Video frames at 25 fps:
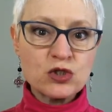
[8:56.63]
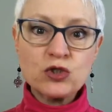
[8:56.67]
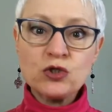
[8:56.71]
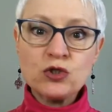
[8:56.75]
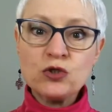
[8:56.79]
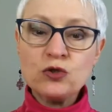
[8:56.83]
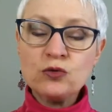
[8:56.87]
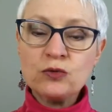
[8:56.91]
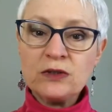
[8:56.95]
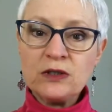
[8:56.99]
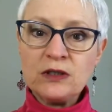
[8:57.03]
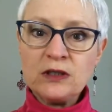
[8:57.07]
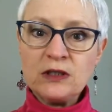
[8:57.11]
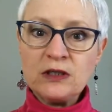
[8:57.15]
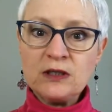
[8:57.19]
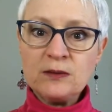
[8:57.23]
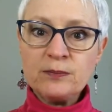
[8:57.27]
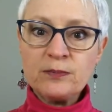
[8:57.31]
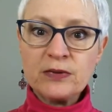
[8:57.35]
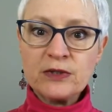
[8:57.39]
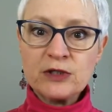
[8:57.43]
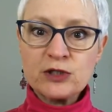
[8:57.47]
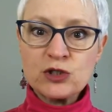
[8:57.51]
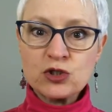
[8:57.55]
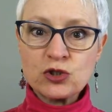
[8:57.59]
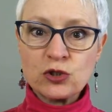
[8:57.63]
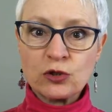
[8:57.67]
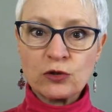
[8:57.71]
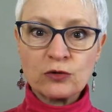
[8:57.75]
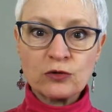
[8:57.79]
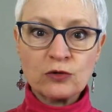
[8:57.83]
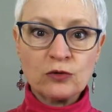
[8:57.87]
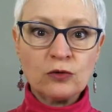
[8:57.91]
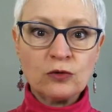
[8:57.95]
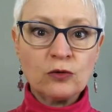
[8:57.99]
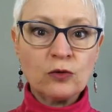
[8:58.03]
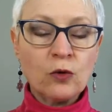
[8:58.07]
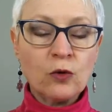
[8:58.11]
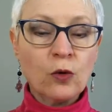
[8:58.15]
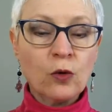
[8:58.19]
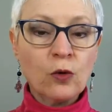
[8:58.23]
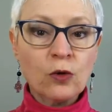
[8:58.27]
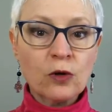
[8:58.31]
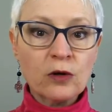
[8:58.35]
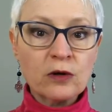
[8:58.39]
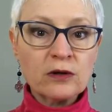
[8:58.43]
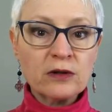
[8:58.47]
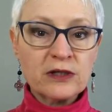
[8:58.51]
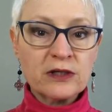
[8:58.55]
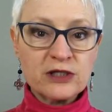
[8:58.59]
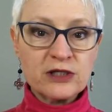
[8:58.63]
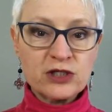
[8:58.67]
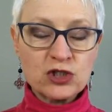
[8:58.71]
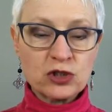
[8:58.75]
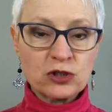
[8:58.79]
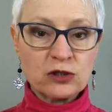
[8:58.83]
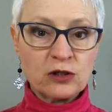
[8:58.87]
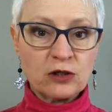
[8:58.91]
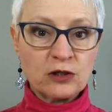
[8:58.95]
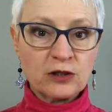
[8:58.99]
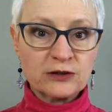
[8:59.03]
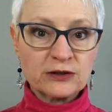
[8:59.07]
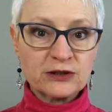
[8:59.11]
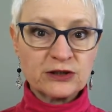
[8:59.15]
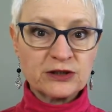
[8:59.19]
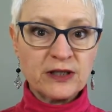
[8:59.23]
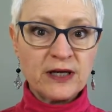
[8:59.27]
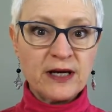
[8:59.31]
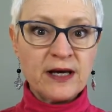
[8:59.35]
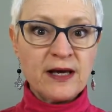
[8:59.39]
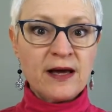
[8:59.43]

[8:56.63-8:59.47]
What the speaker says: to keep a journal or a chart